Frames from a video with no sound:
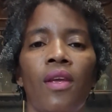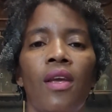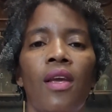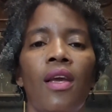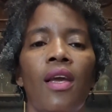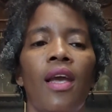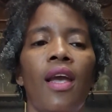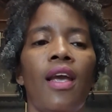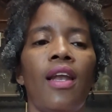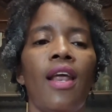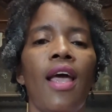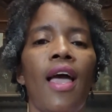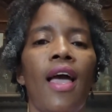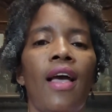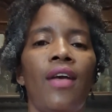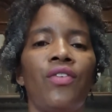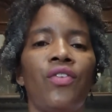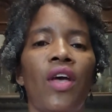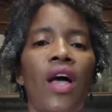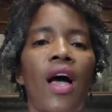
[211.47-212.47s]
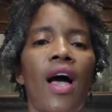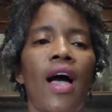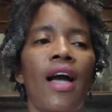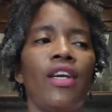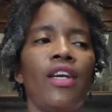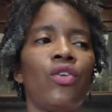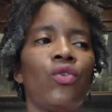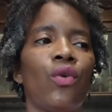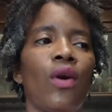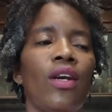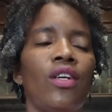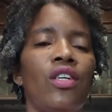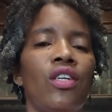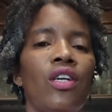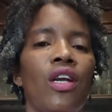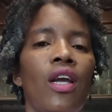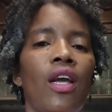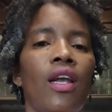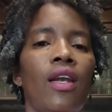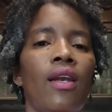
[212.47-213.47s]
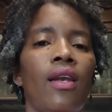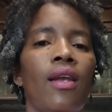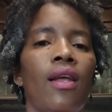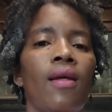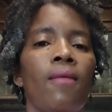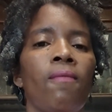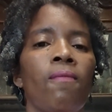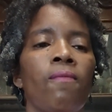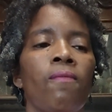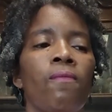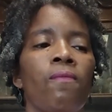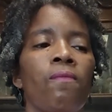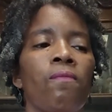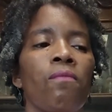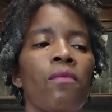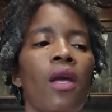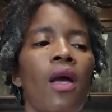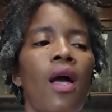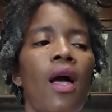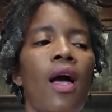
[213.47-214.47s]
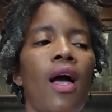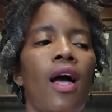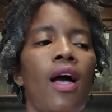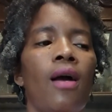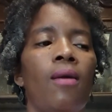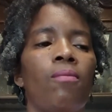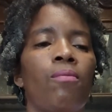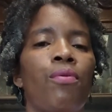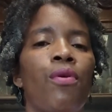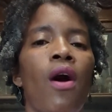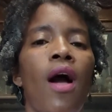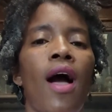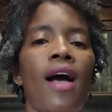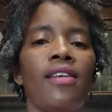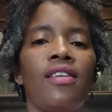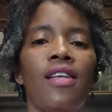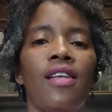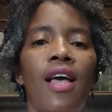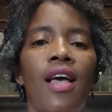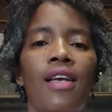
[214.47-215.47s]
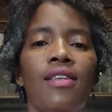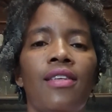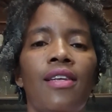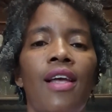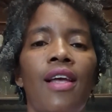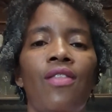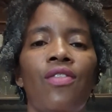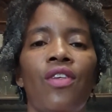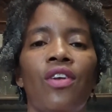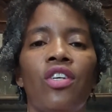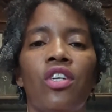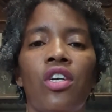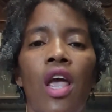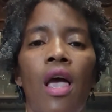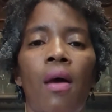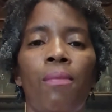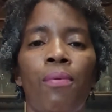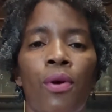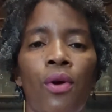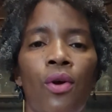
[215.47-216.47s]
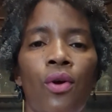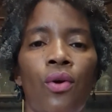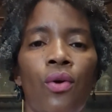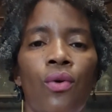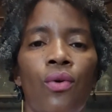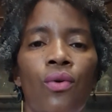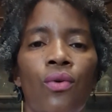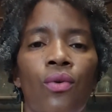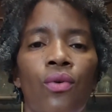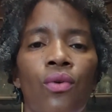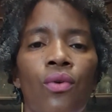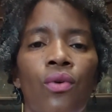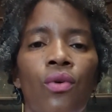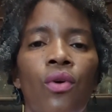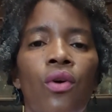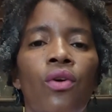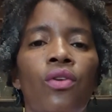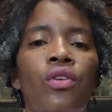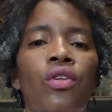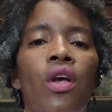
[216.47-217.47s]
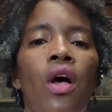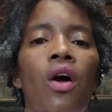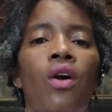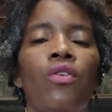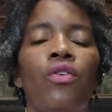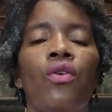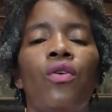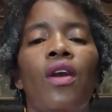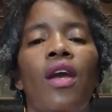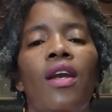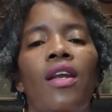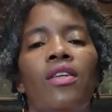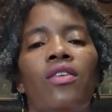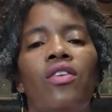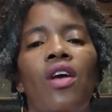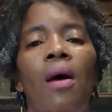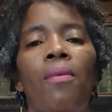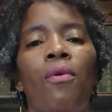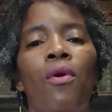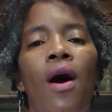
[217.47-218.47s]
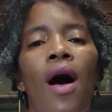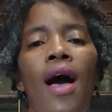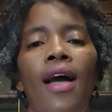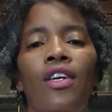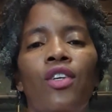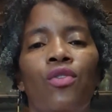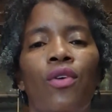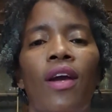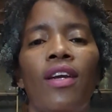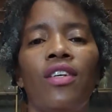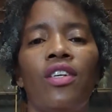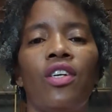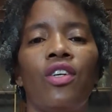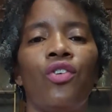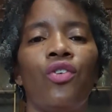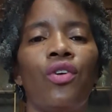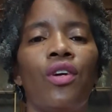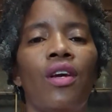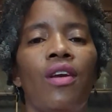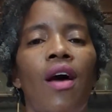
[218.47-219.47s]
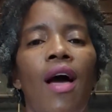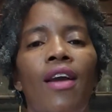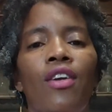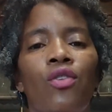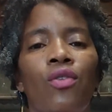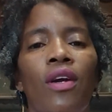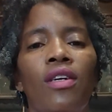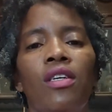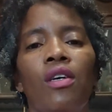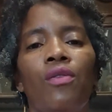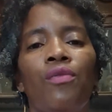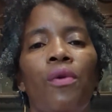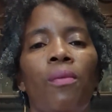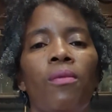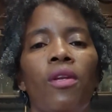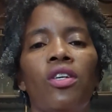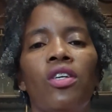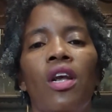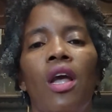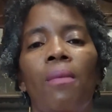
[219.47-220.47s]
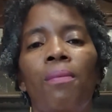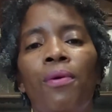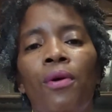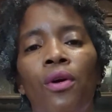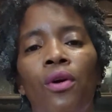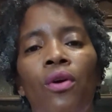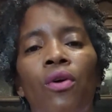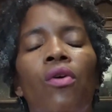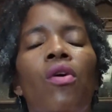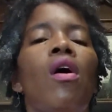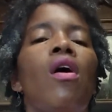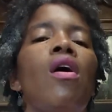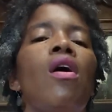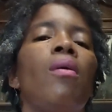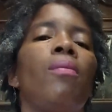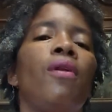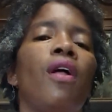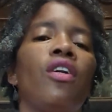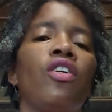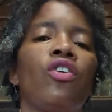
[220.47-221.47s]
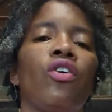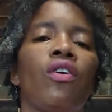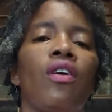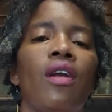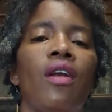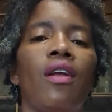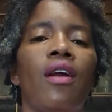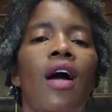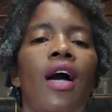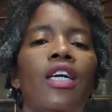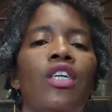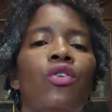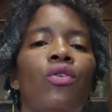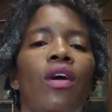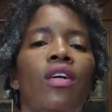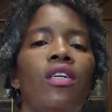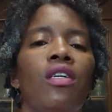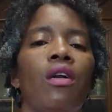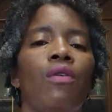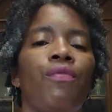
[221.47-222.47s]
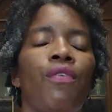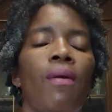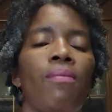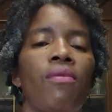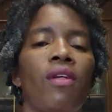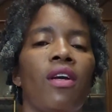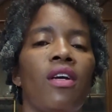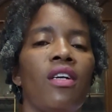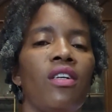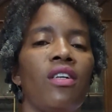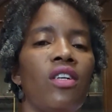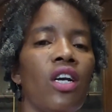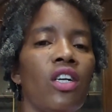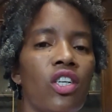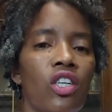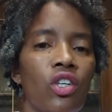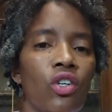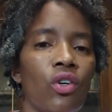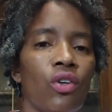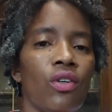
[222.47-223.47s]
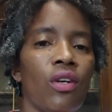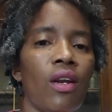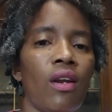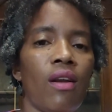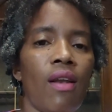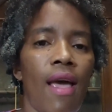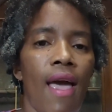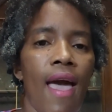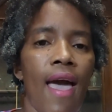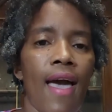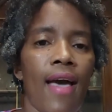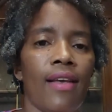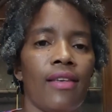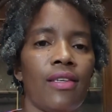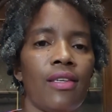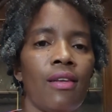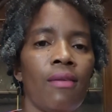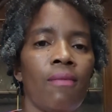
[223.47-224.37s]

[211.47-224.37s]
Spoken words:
It has a hydration process in the shampoo. So you get a double hydration. You get hydration from the shampoo, plus you're getting hydration from the conditioner that it has.